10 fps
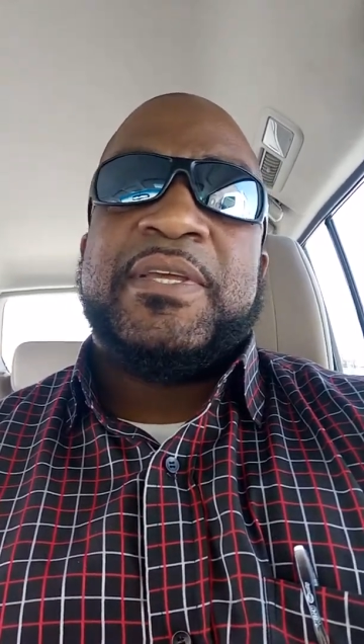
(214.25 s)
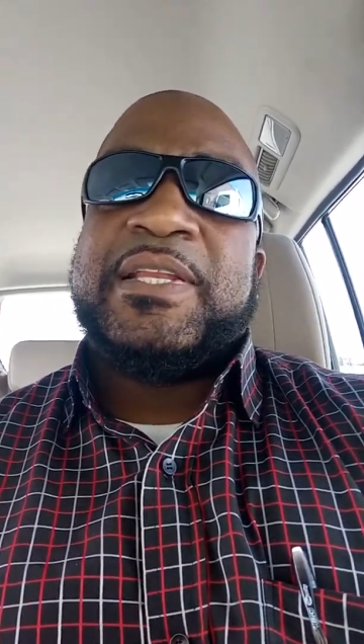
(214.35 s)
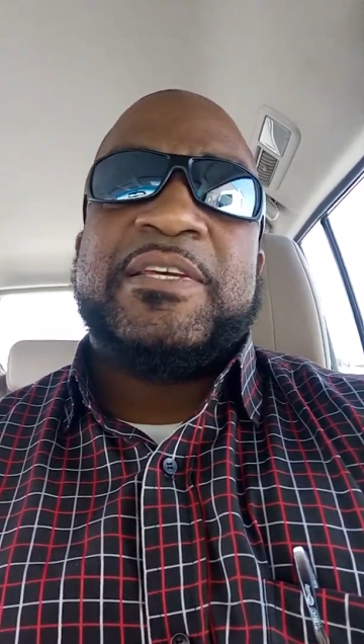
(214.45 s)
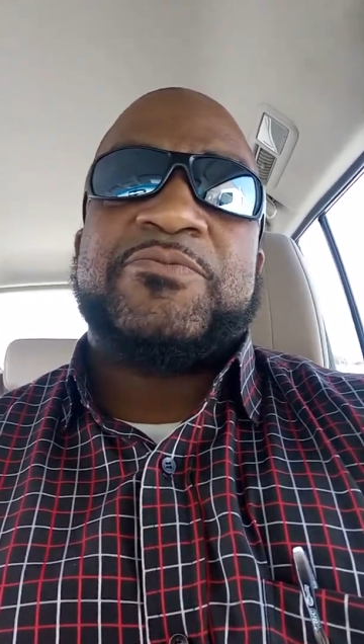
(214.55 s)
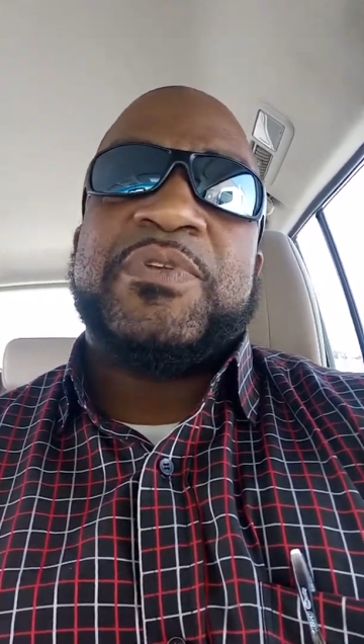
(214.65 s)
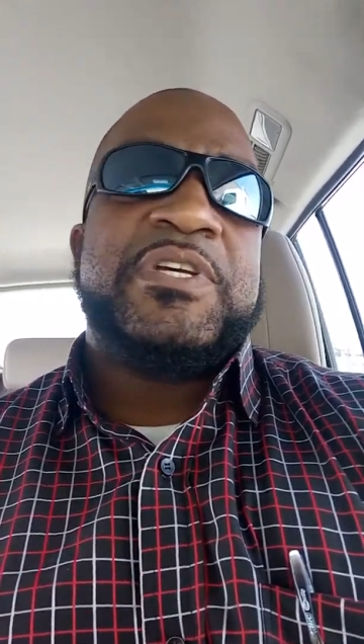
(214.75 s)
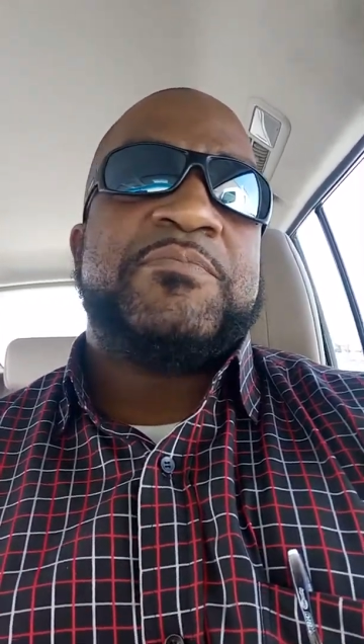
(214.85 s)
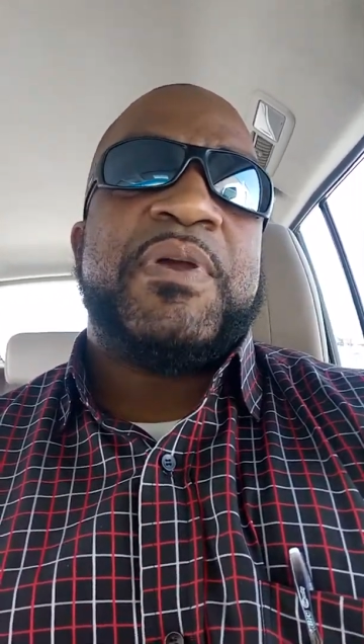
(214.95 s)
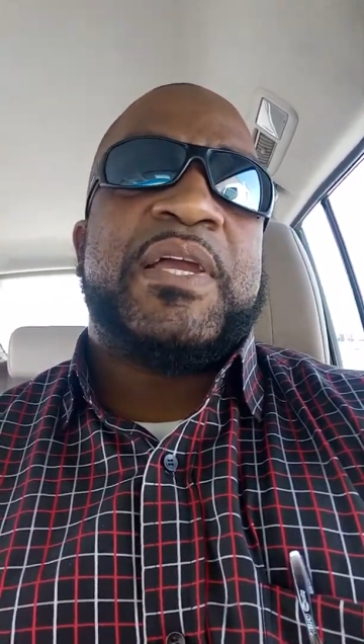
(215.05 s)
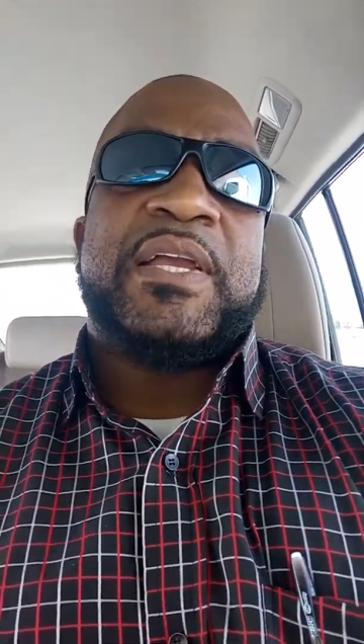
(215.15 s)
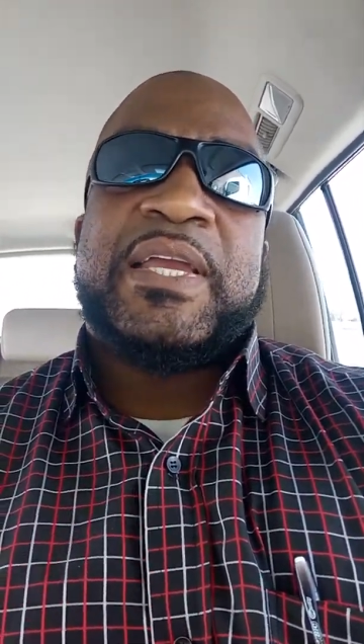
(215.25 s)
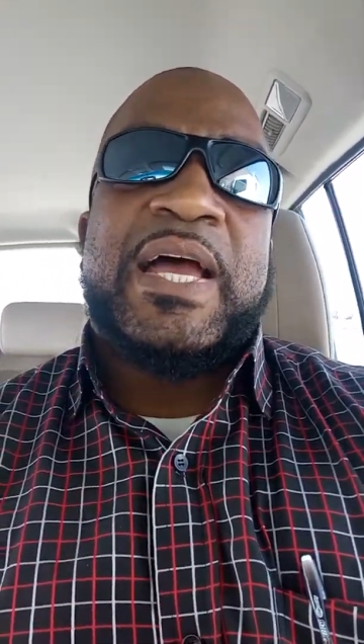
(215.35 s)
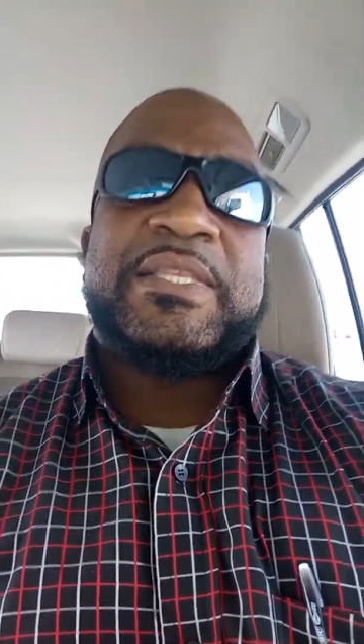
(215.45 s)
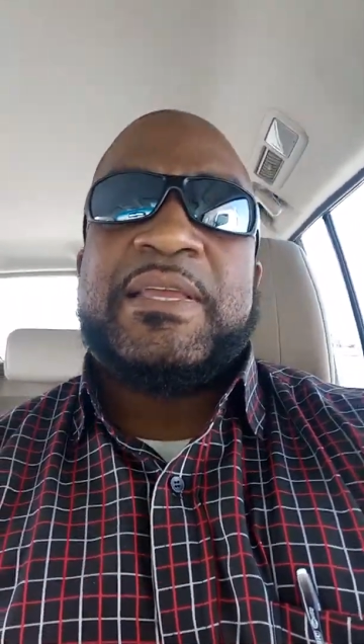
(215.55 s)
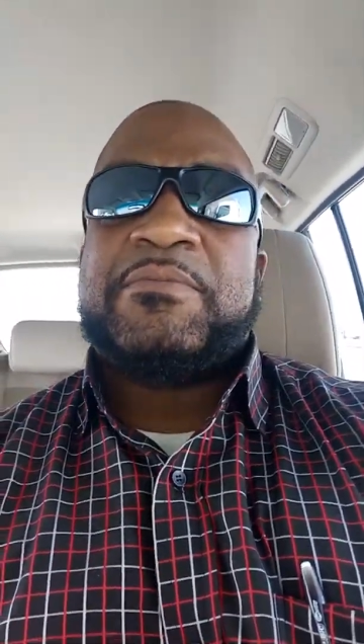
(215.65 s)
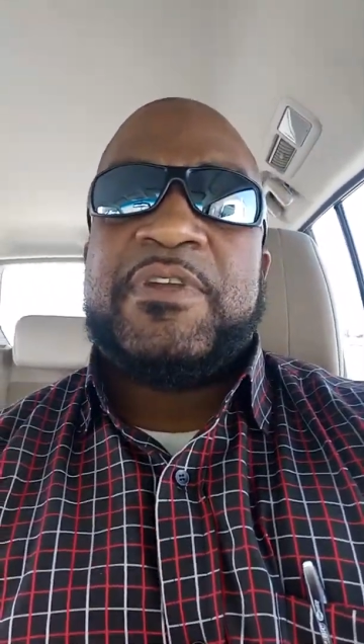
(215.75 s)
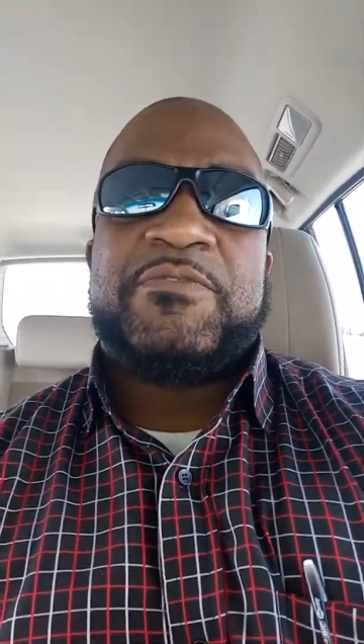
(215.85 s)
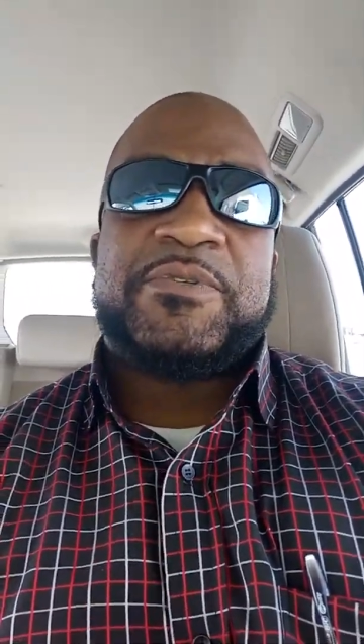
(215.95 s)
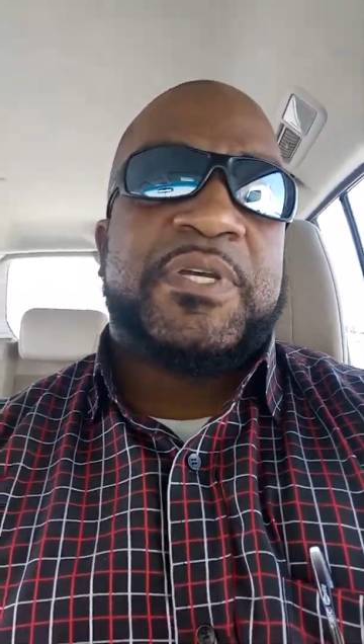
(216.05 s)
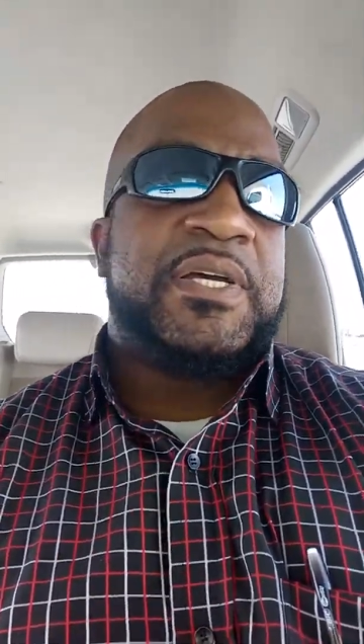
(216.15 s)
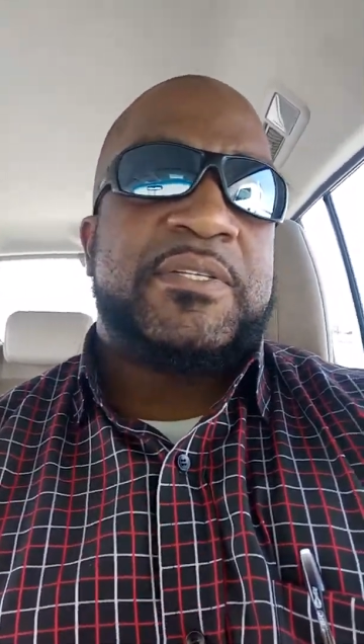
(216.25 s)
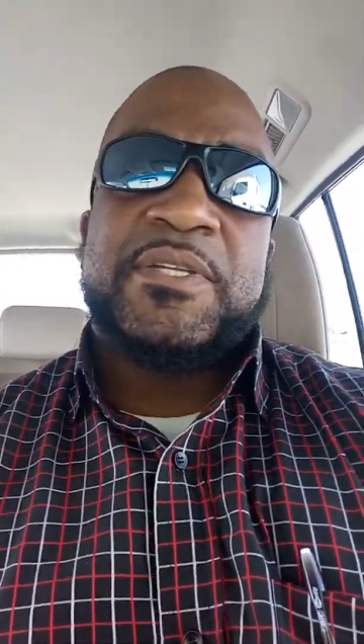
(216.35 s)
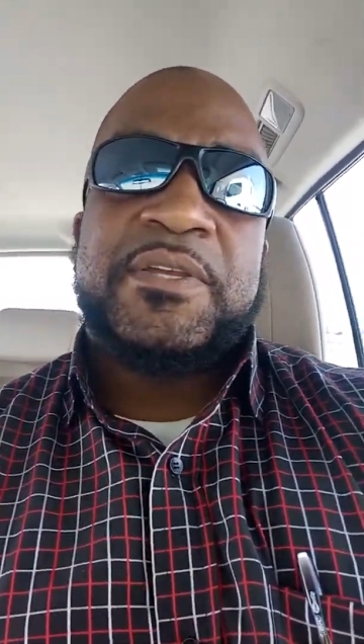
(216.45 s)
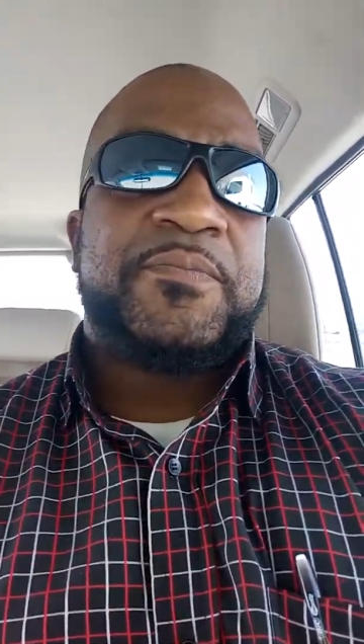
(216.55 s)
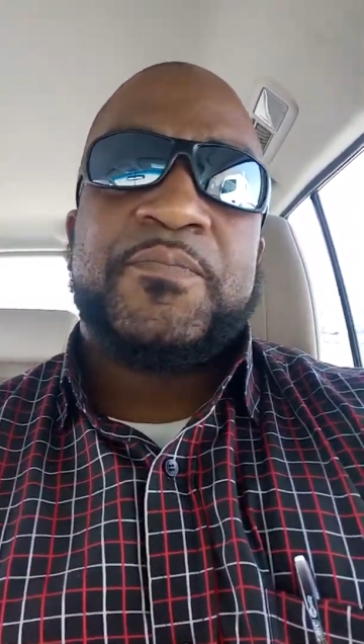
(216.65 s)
it doesn't, it doesn't make a goddamn difference because